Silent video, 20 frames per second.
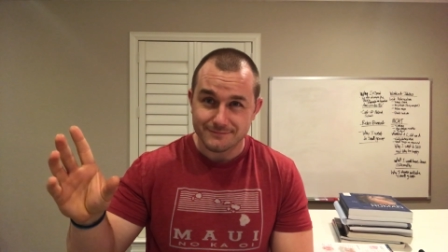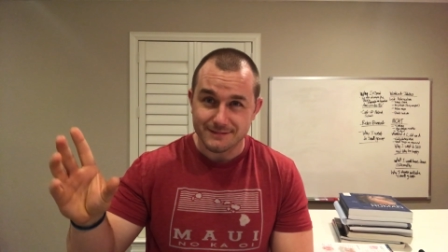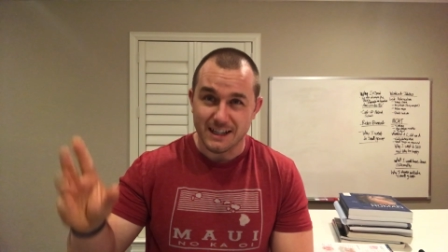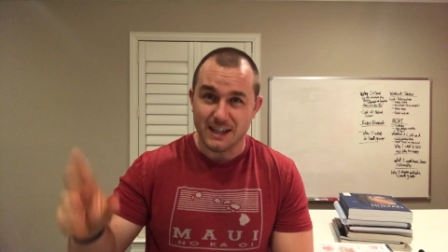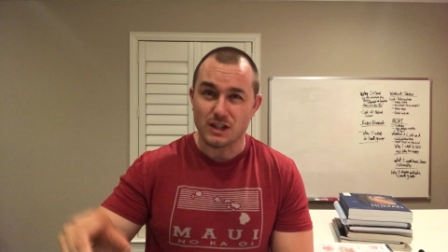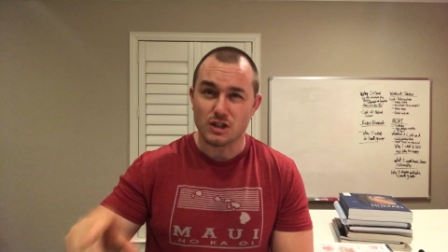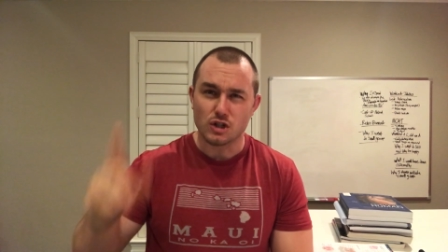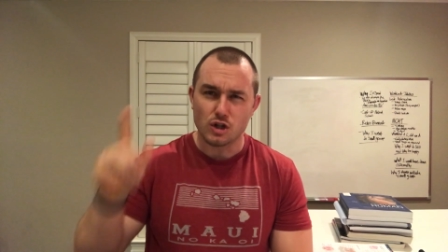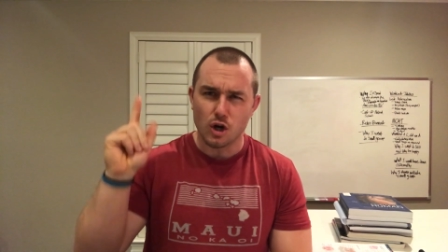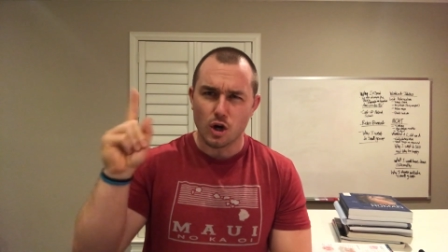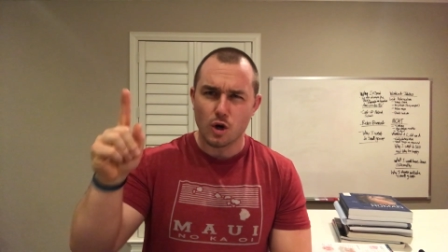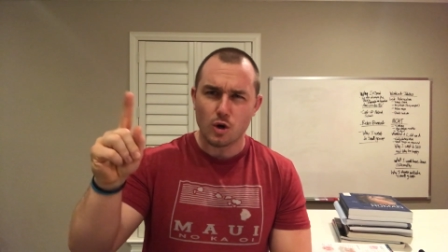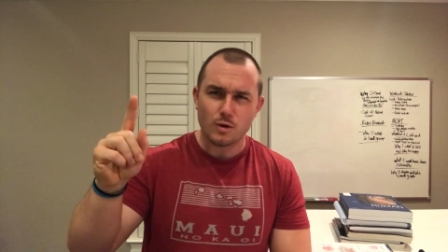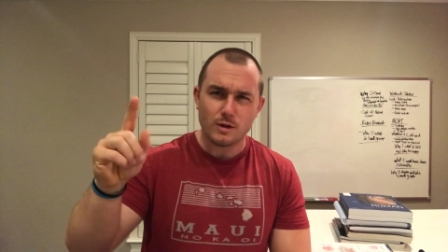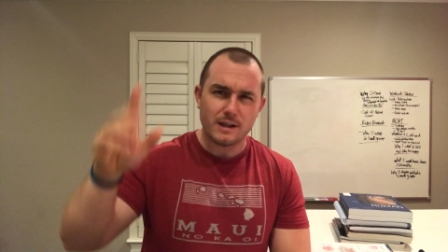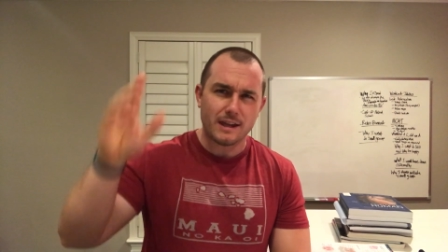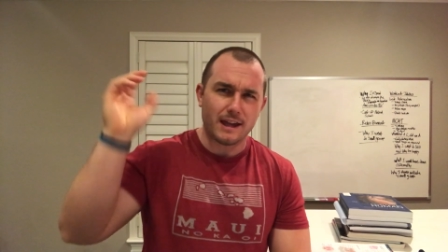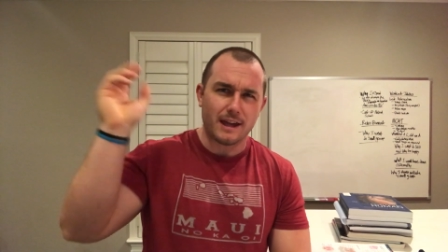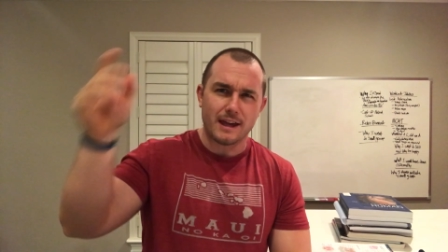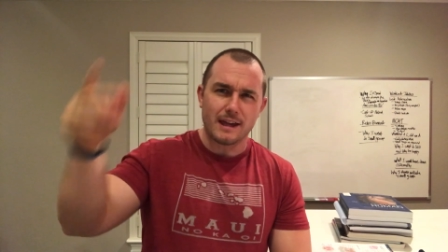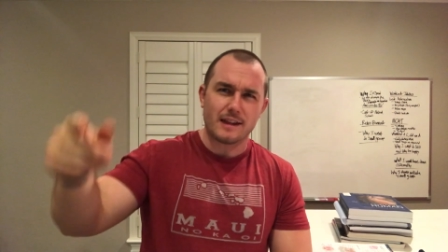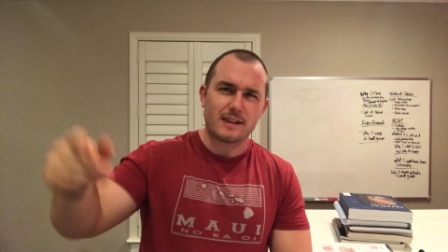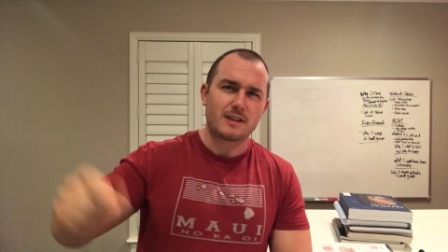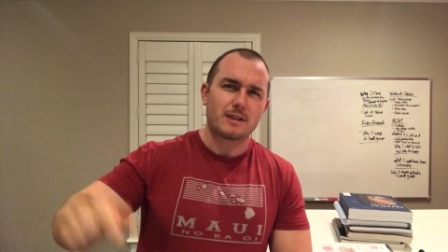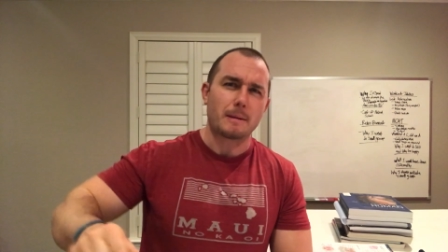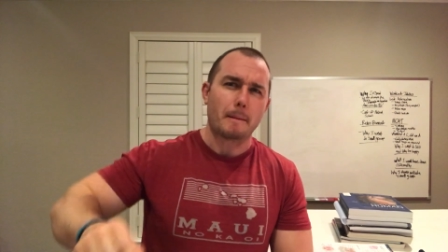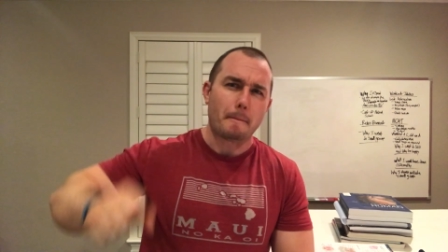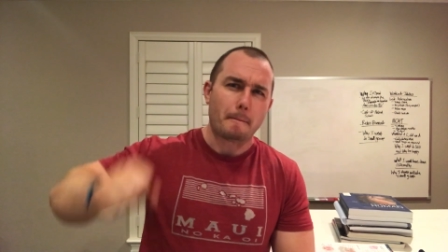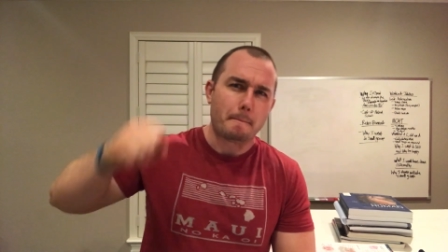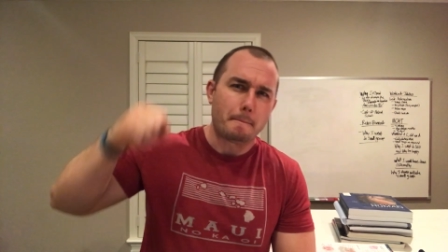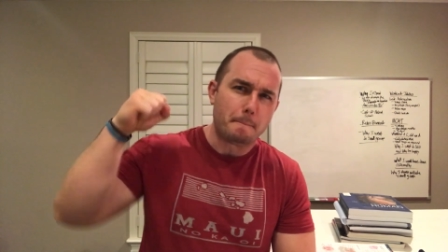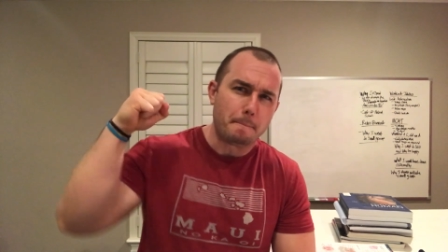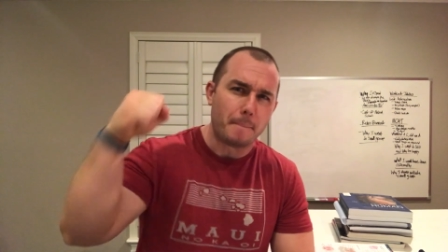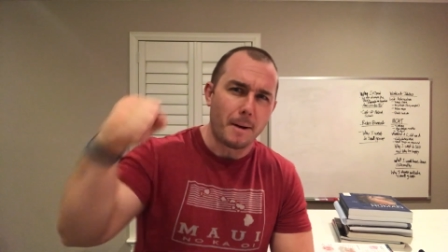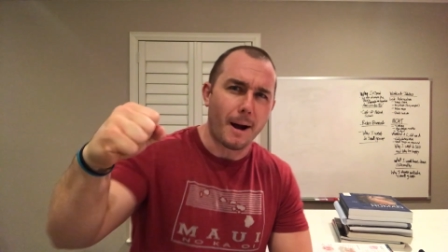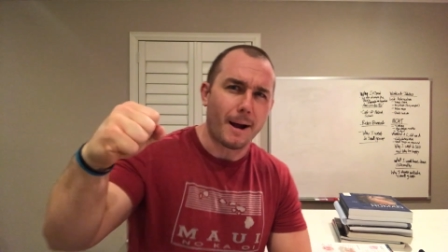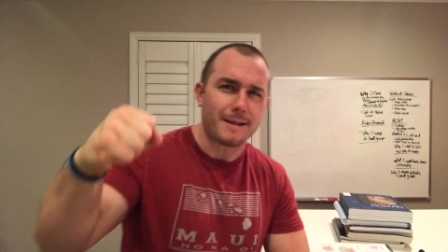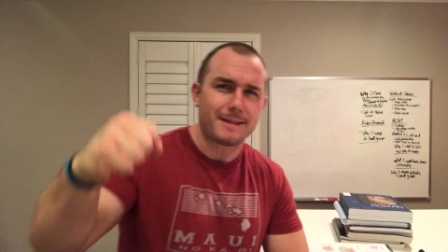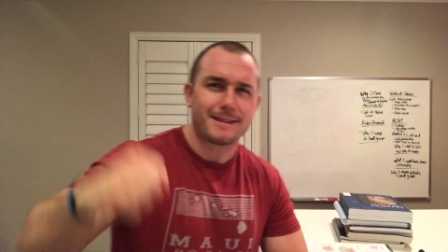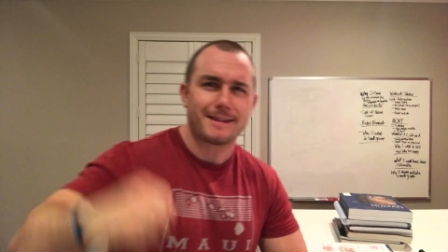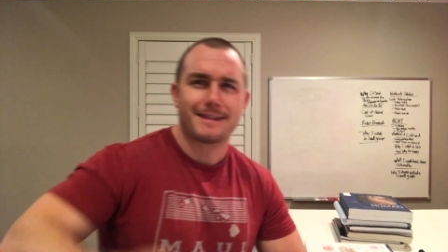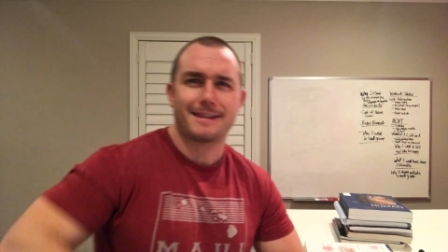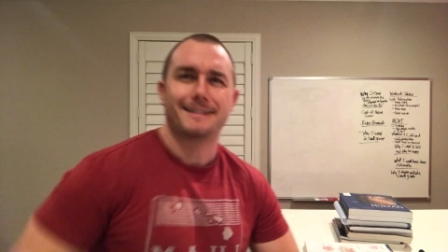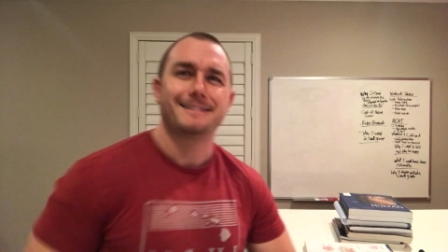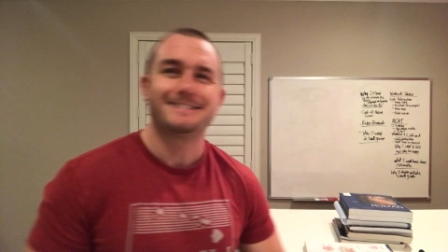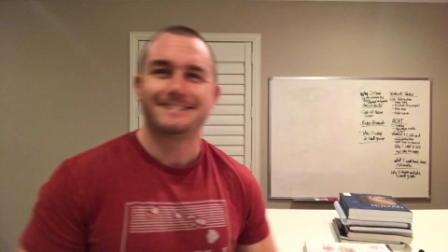and go kick some butt.